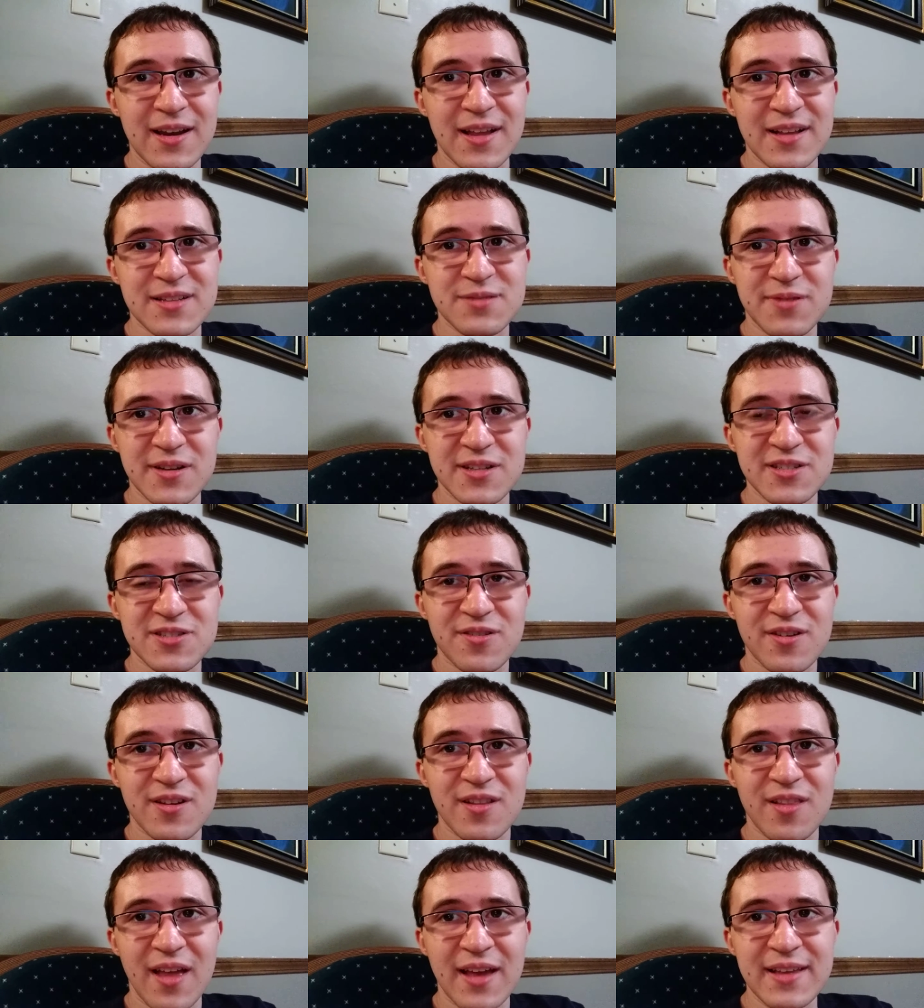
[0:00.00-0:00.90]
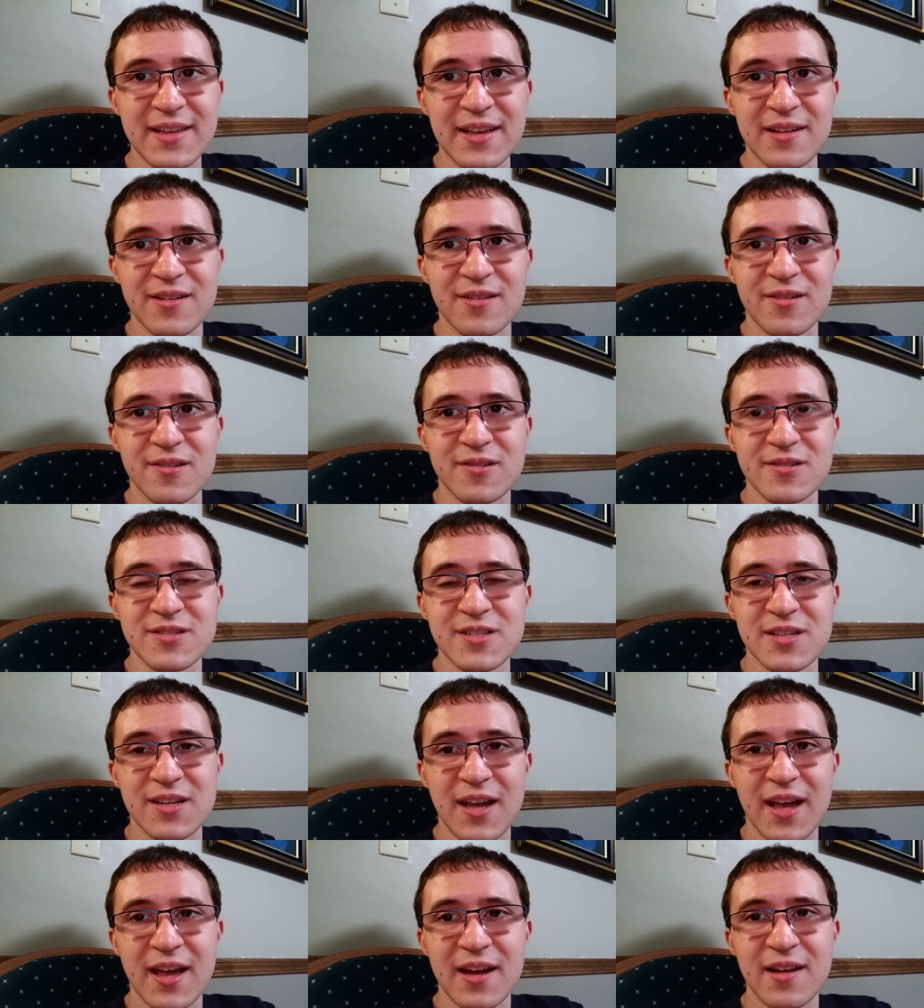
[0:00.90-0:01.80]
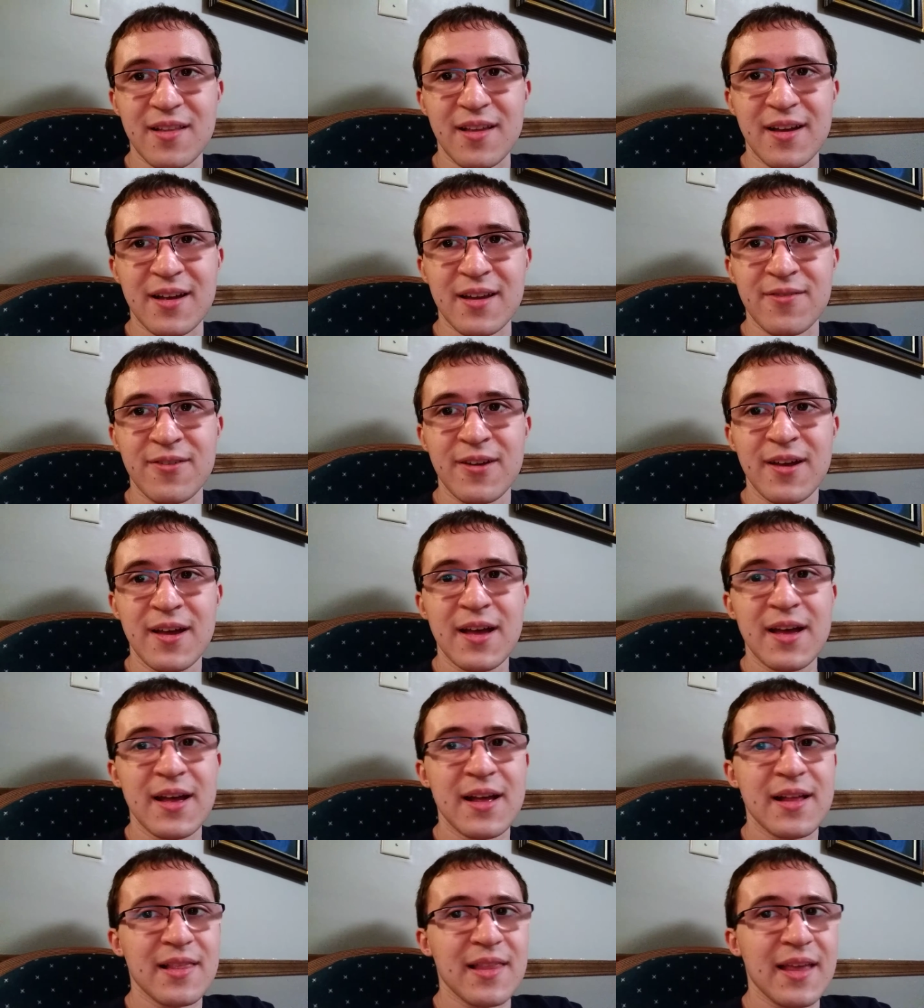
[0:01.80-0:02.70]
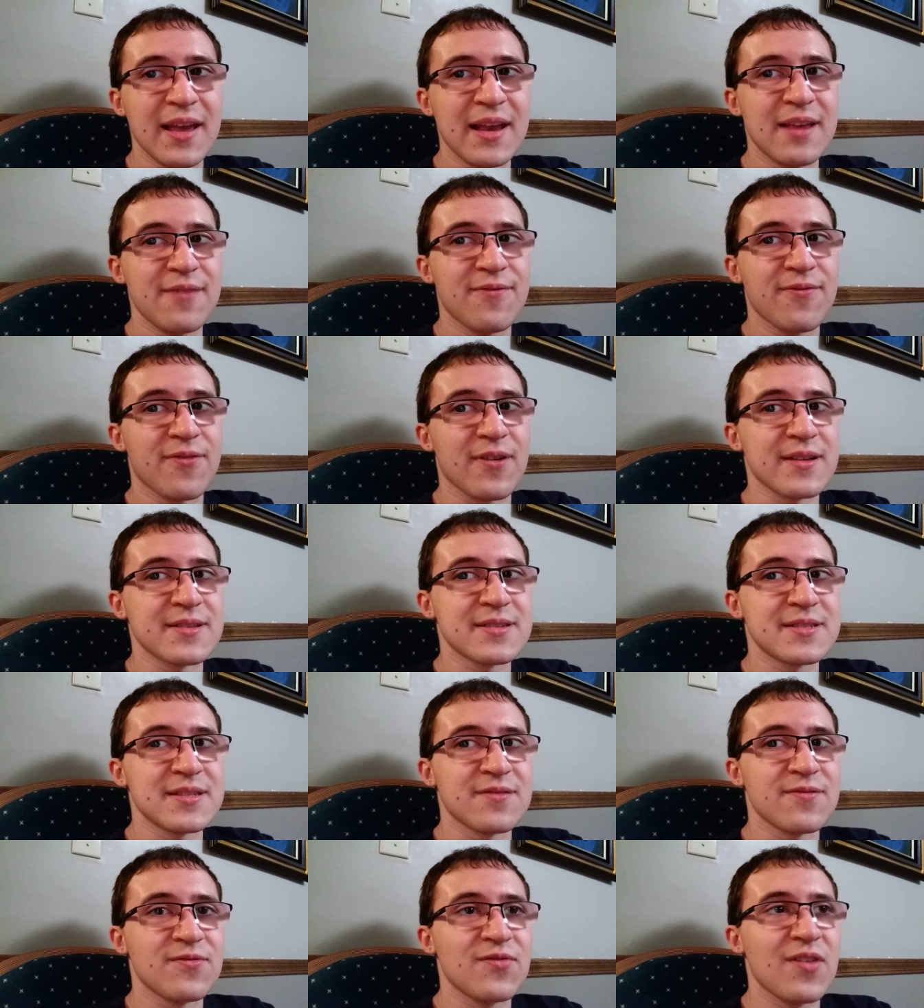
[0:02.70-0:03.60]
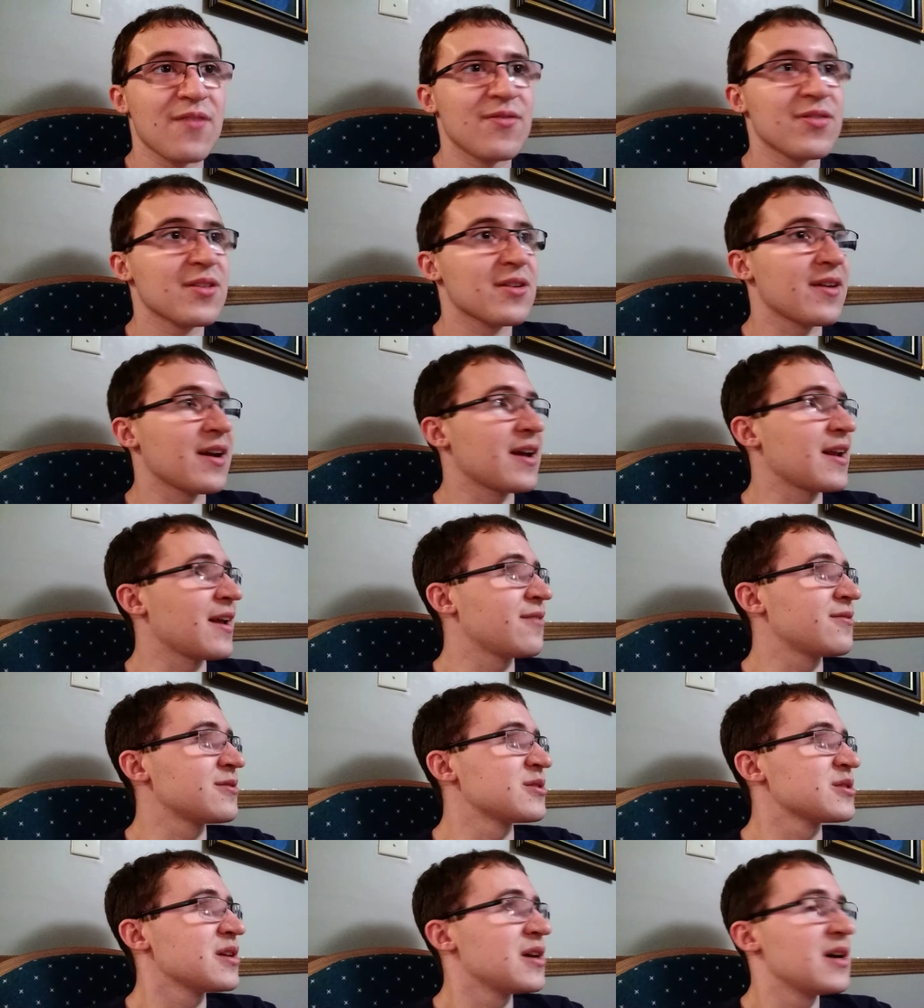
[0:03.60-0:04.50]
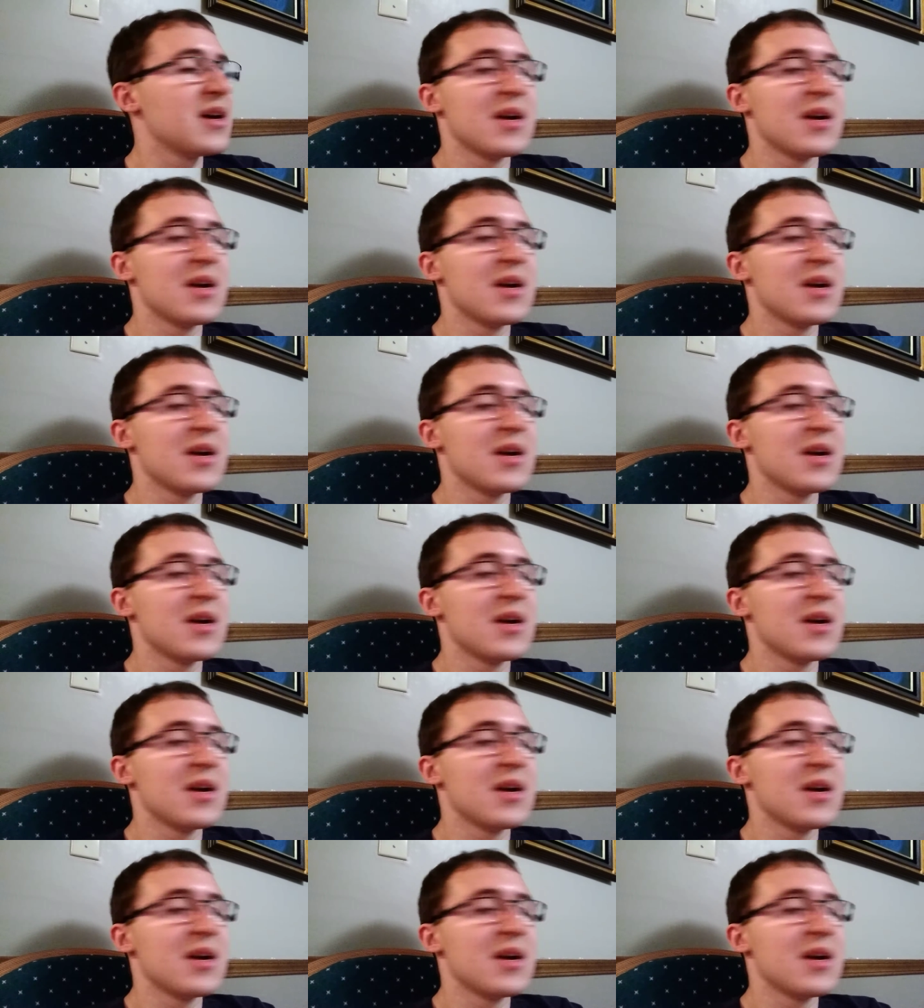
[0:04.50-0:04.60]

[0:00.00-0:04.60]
That's when I started liking girls, and I had a lot of lady friends in fifth grade. I was